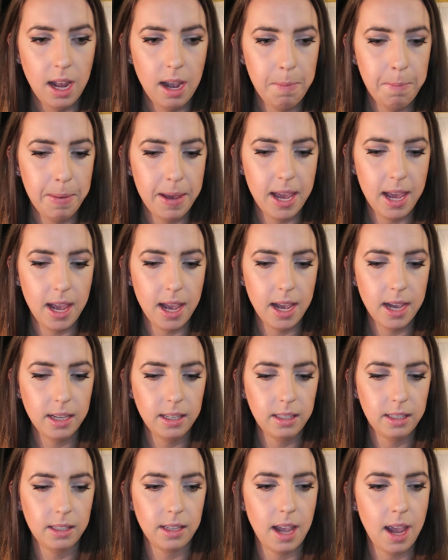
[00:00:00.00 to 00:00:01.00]
a
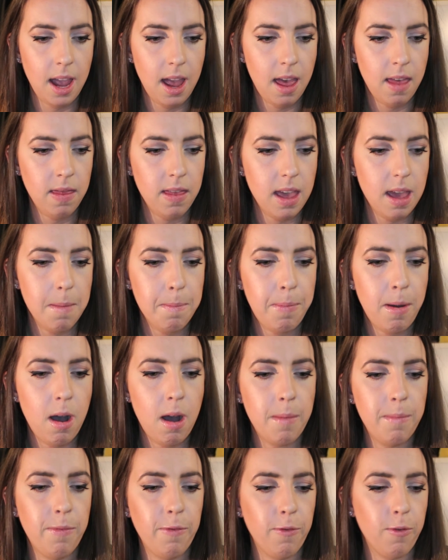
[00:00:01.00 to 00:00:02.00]
piece and the
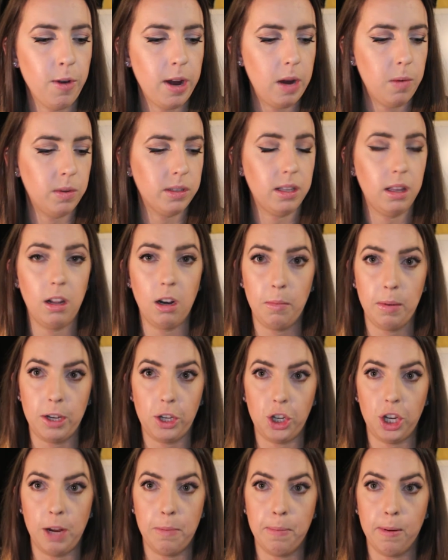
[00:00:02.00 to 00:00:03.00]
palm frit was a little
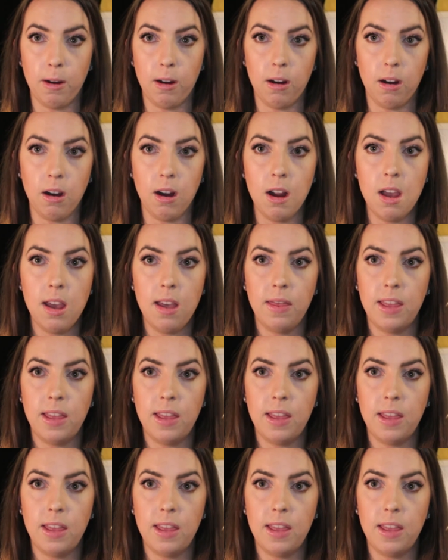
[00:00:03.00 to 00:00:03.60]
bit cheaper.